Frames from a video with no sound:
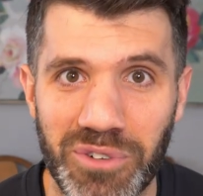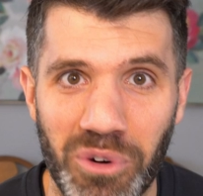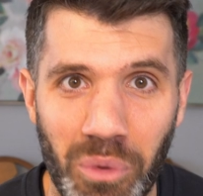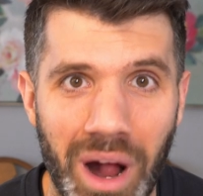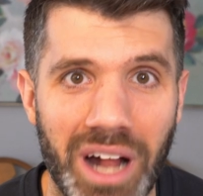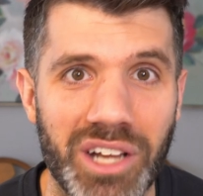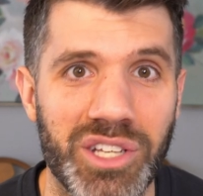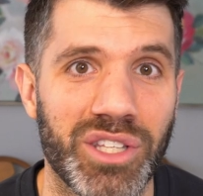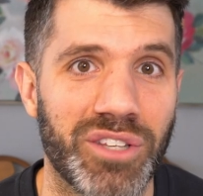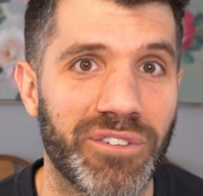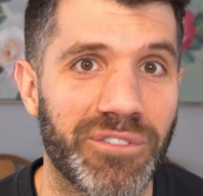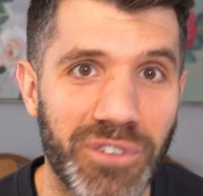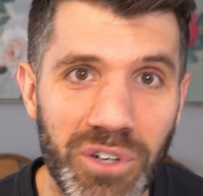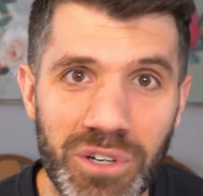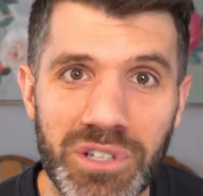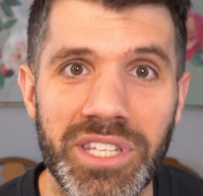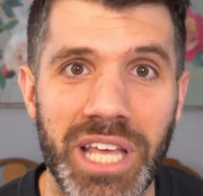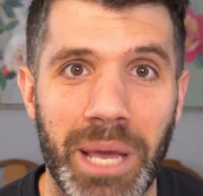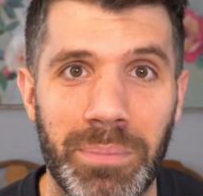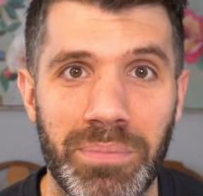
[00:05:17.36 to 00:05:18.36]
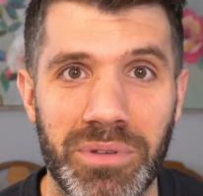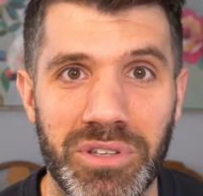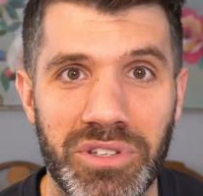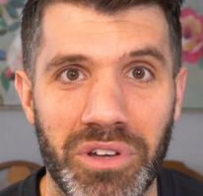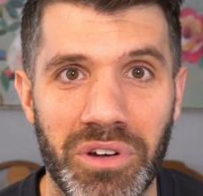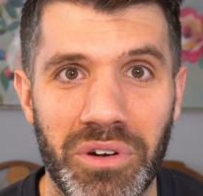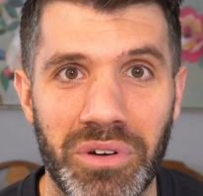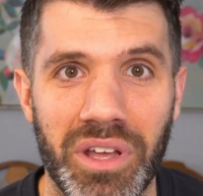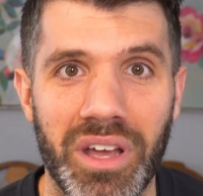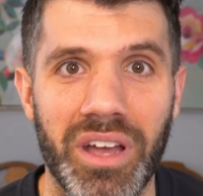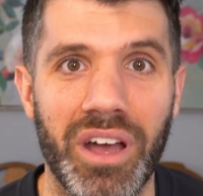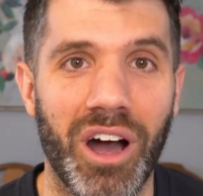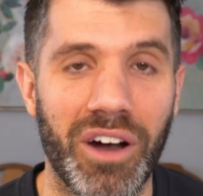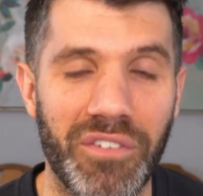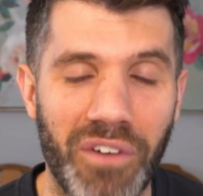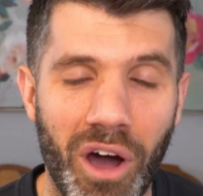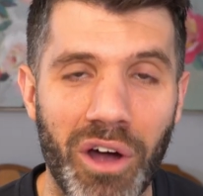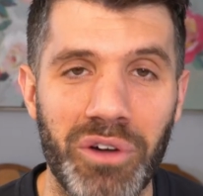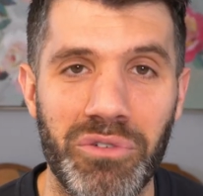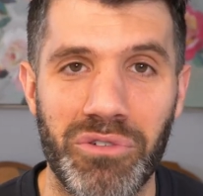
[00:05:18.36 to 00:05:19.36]
for watching the first episode
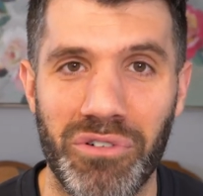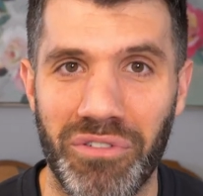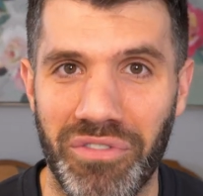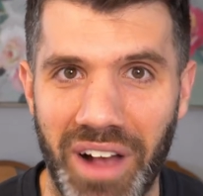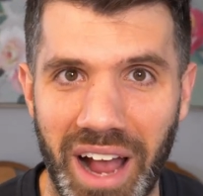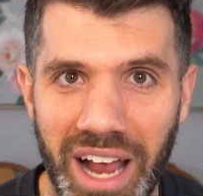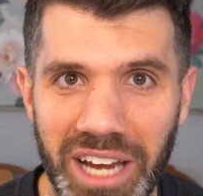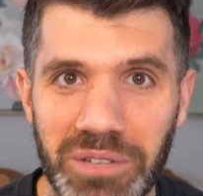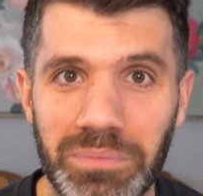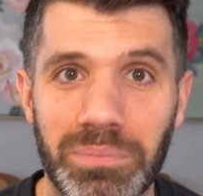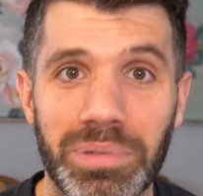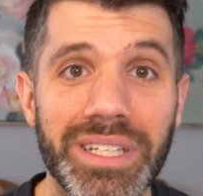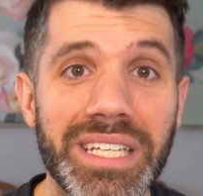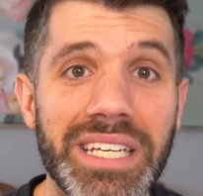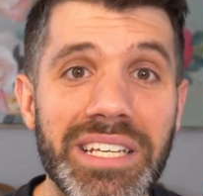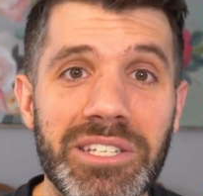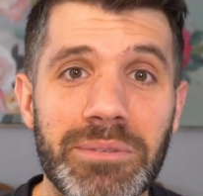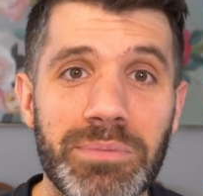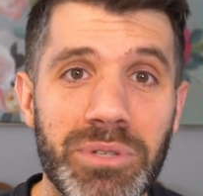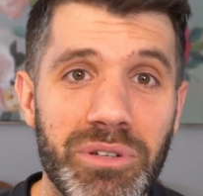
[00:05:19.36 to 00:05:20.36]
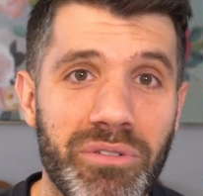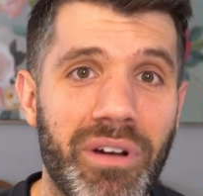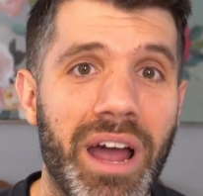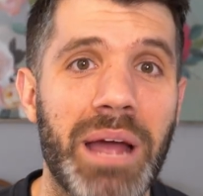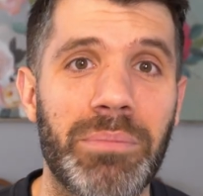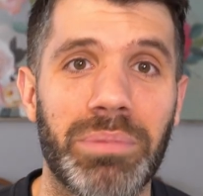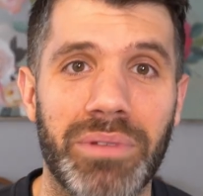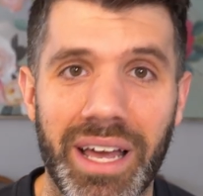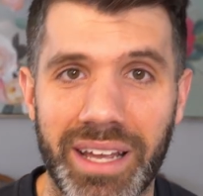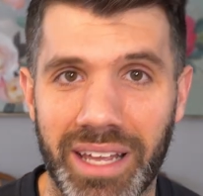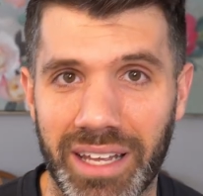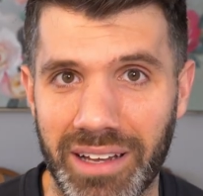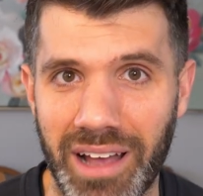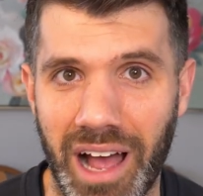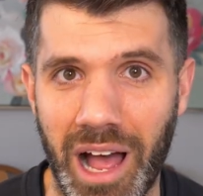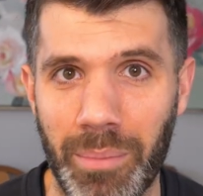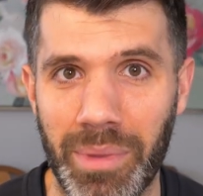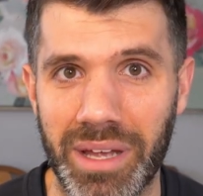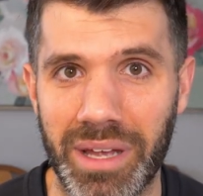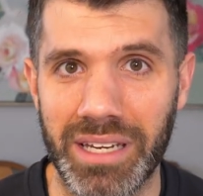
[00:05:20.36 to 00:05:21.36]
of Unrefined. Please subscribe, like, and
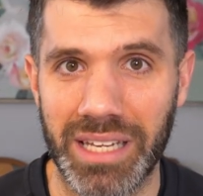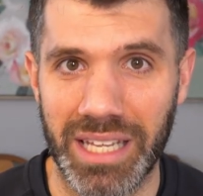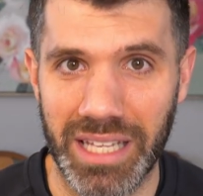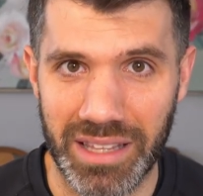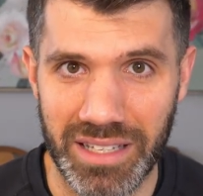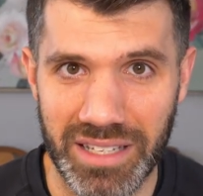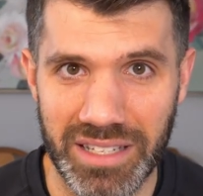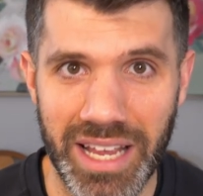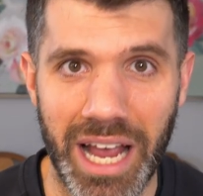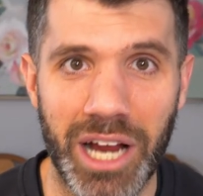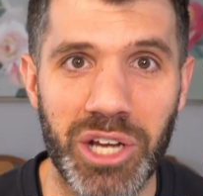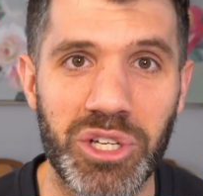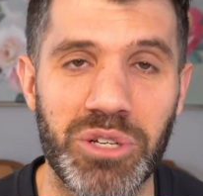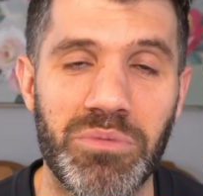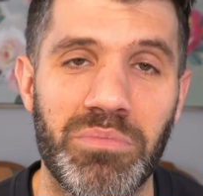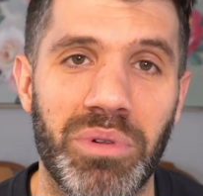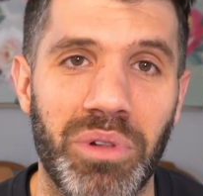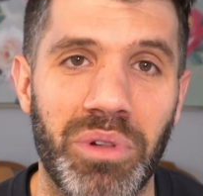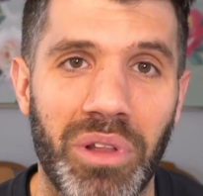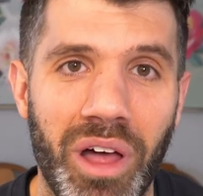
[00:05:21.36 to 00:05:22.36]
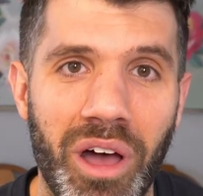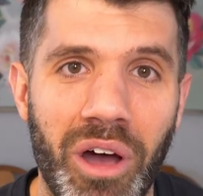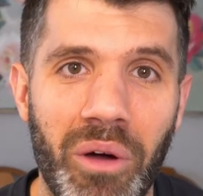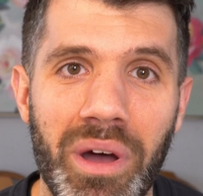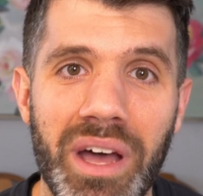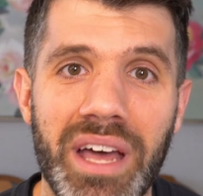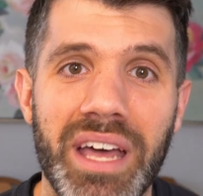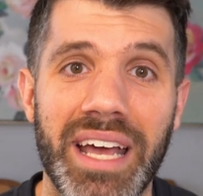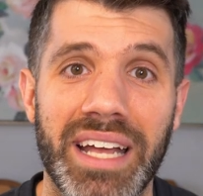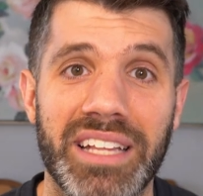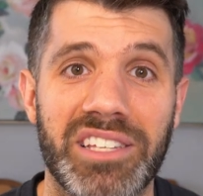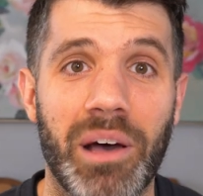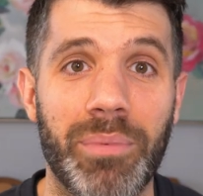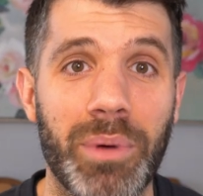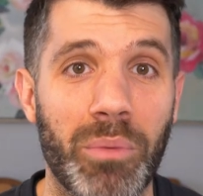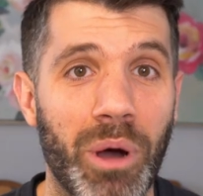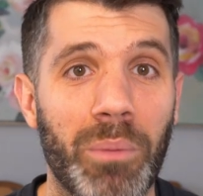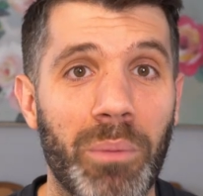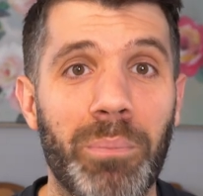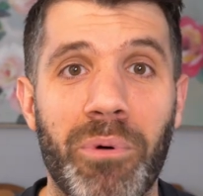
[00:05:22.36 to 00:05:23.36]
comment in the section below and tell
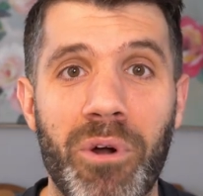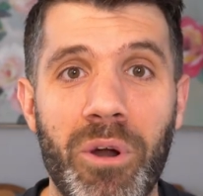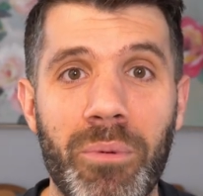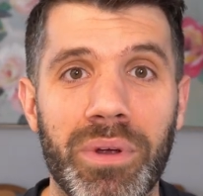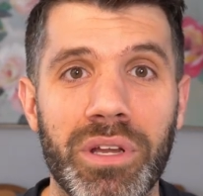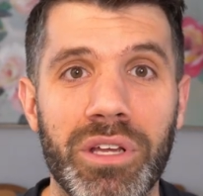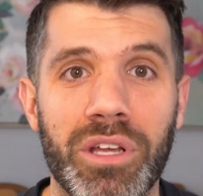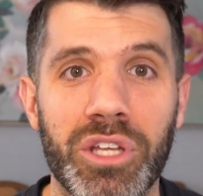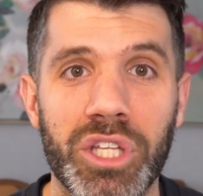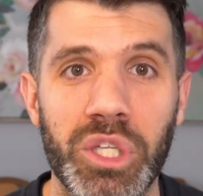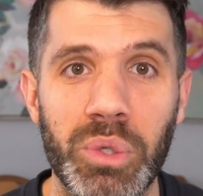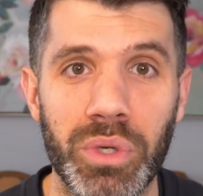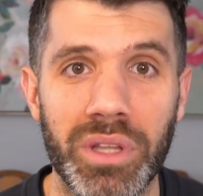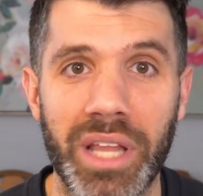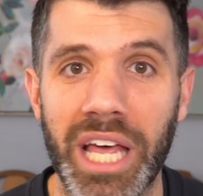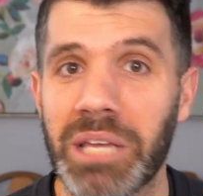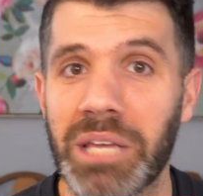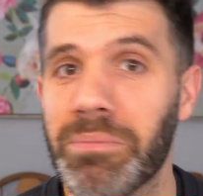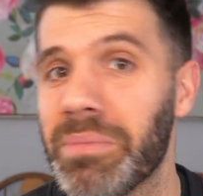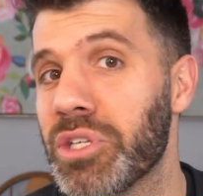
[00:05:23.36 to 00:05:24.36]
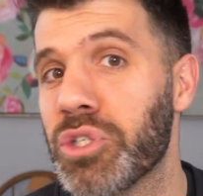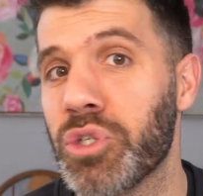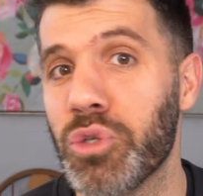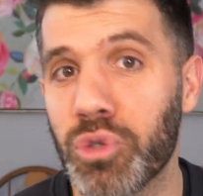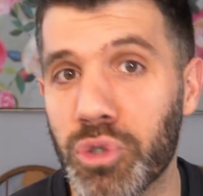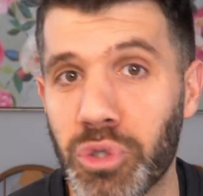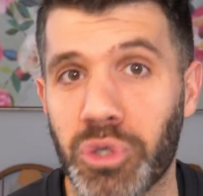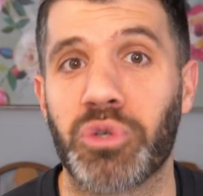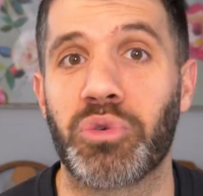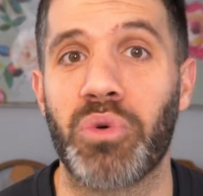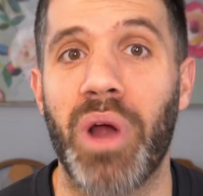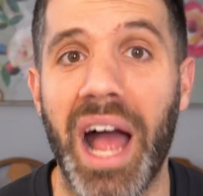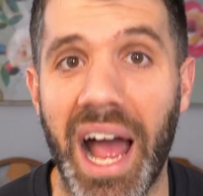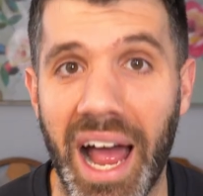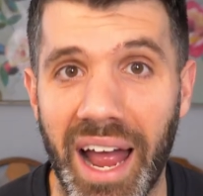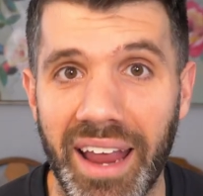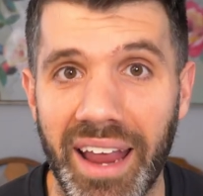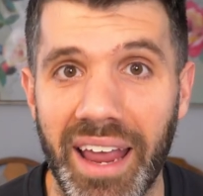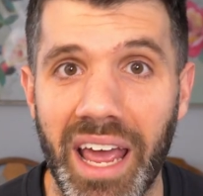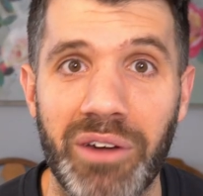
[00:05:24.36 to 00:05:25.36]
me what bourbon you would like me to
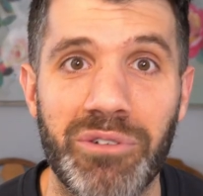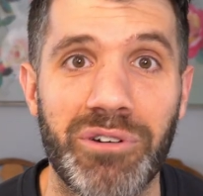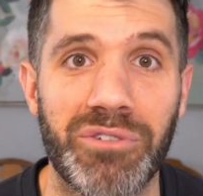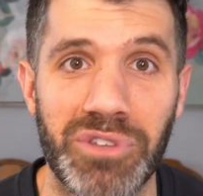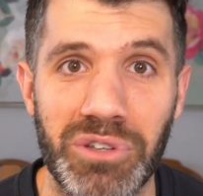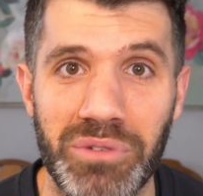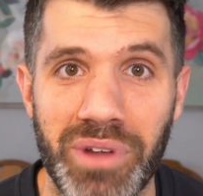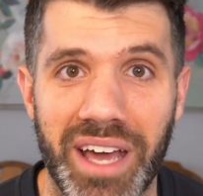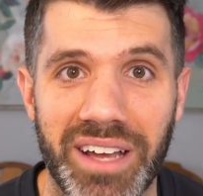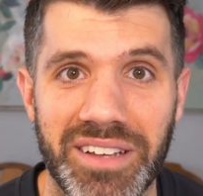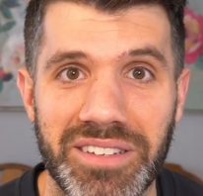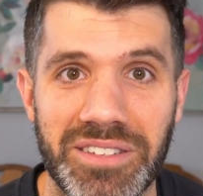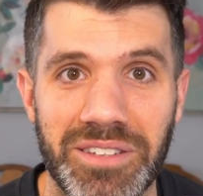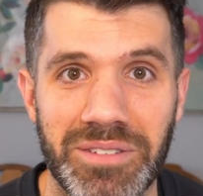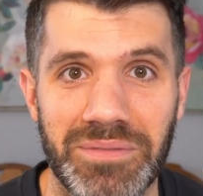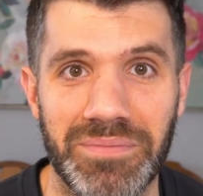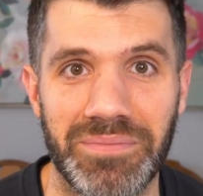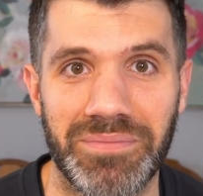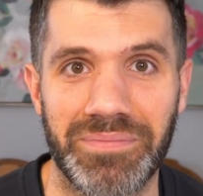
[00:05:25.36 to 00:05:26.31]
try and review next.